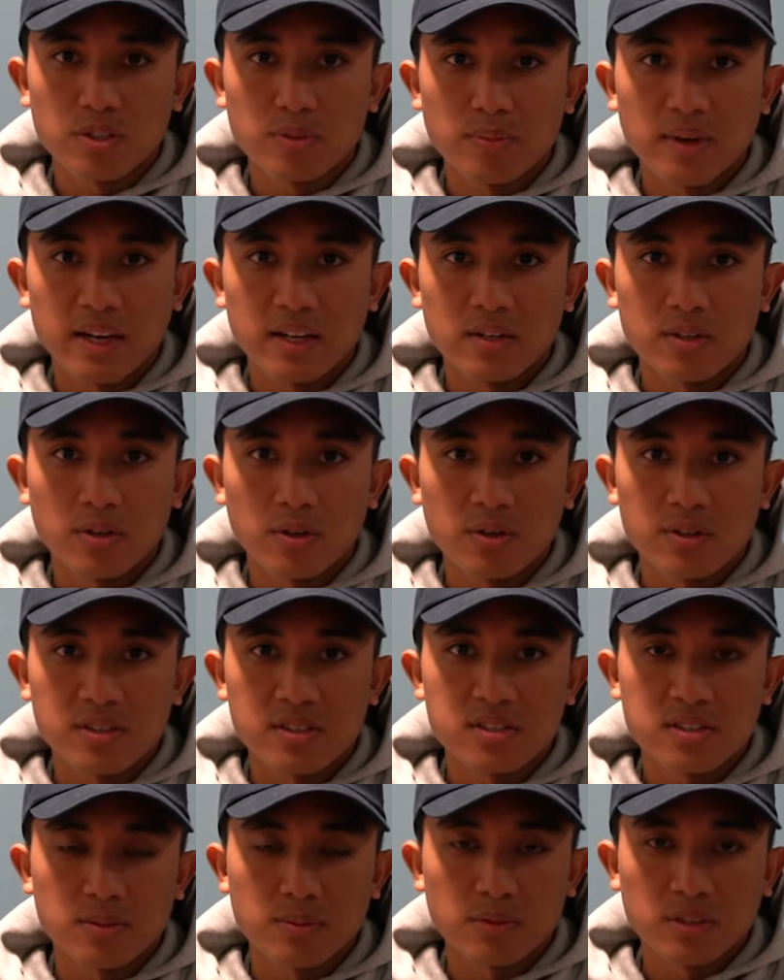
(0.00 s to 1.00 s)
you might
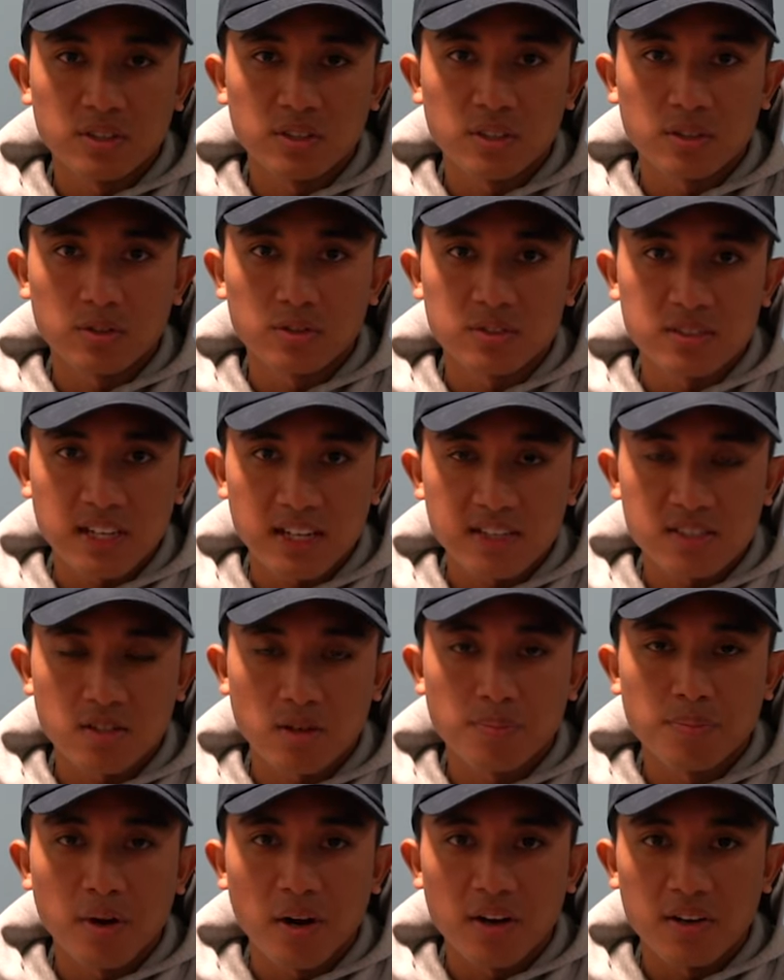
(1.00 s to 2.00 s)
notice some clinical tests
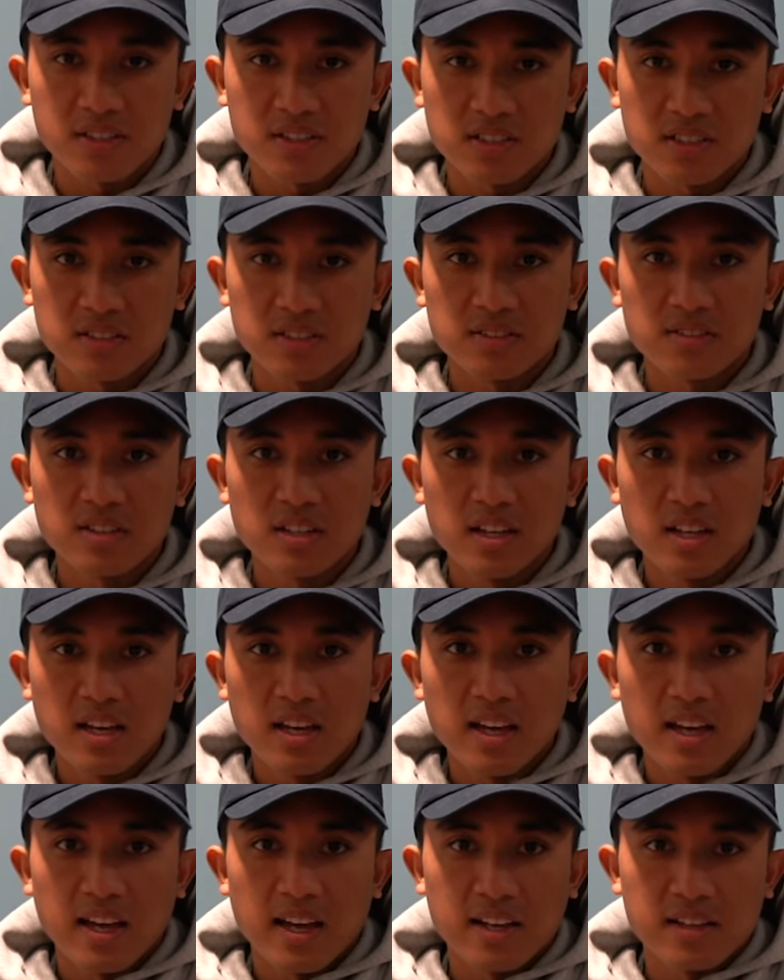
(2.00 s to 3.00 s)
are positive
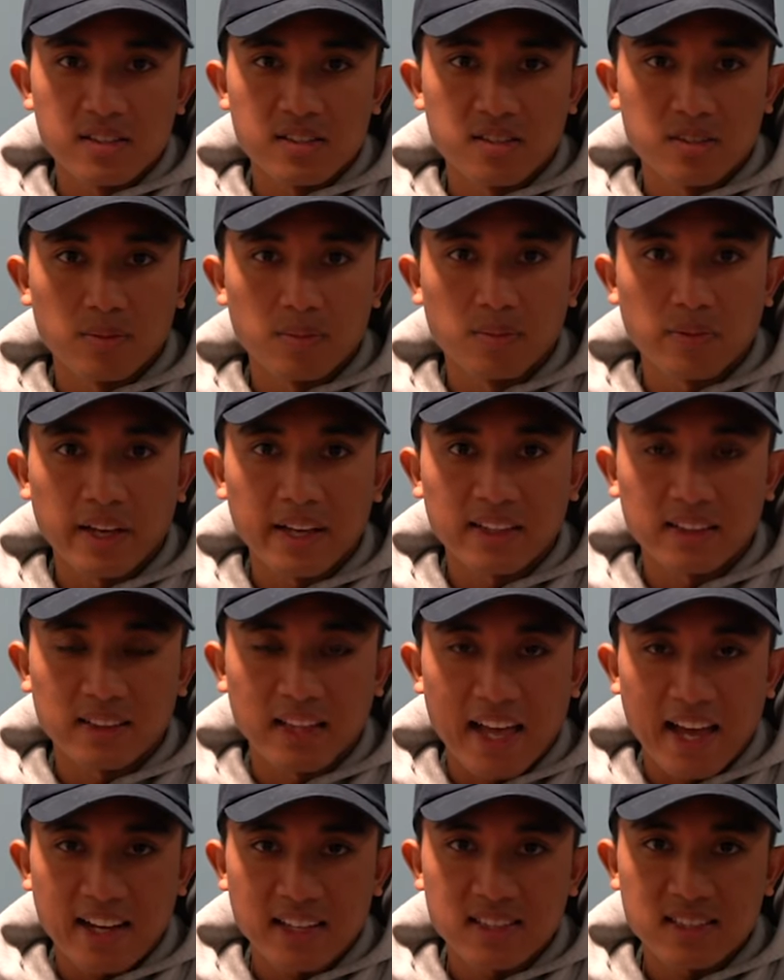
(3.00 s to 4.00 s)
and some light
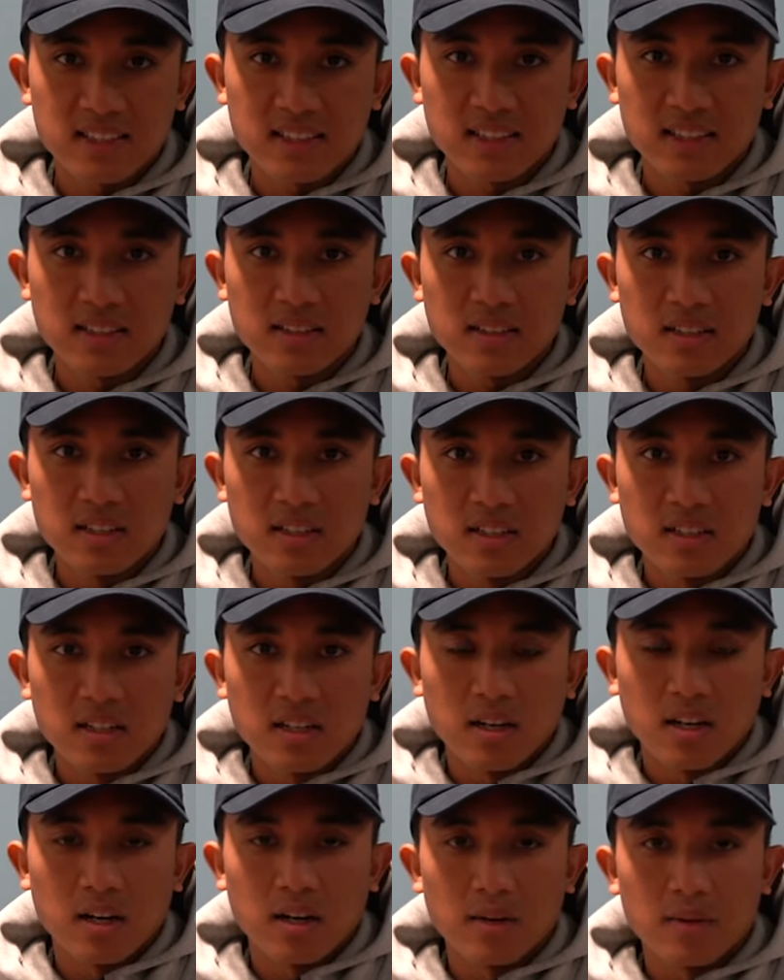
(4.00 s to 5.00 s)
laxity.
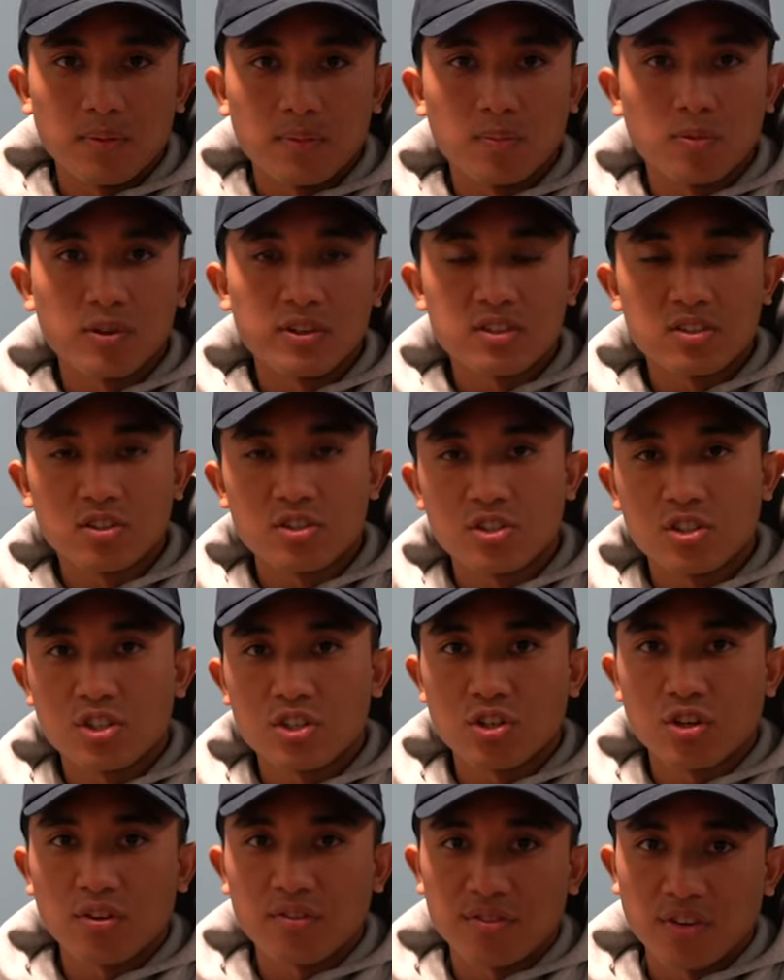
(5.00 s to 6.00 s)
Um, research has
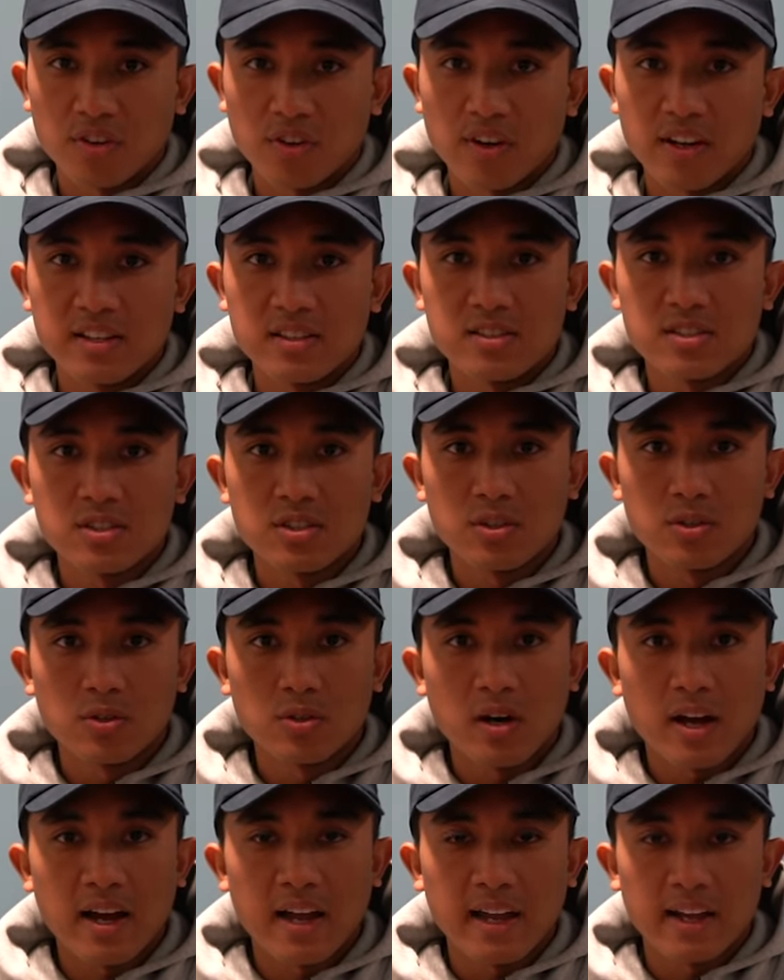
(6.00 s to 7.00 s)
shown for grade
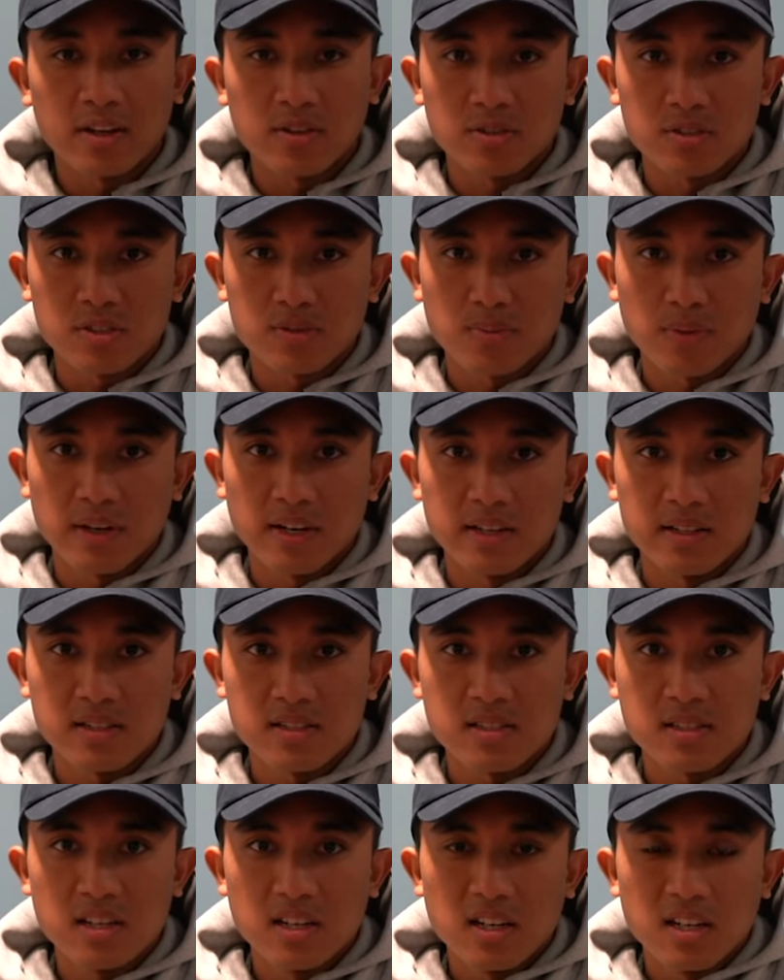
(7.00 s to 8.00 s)
two high ankle
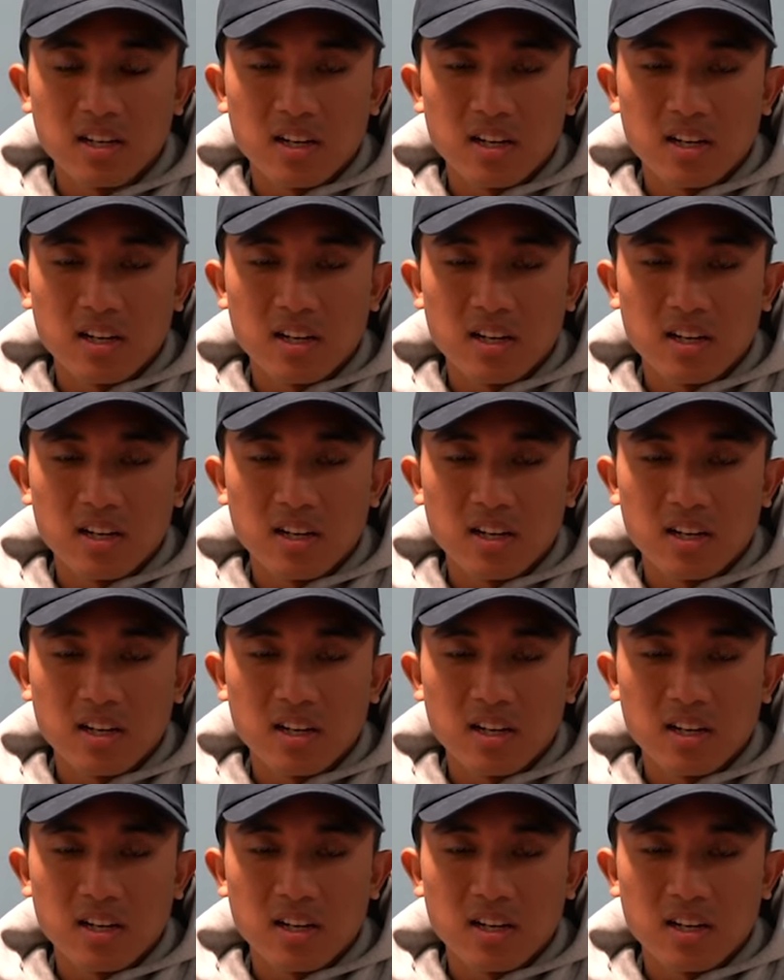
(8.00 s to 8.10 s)
sprains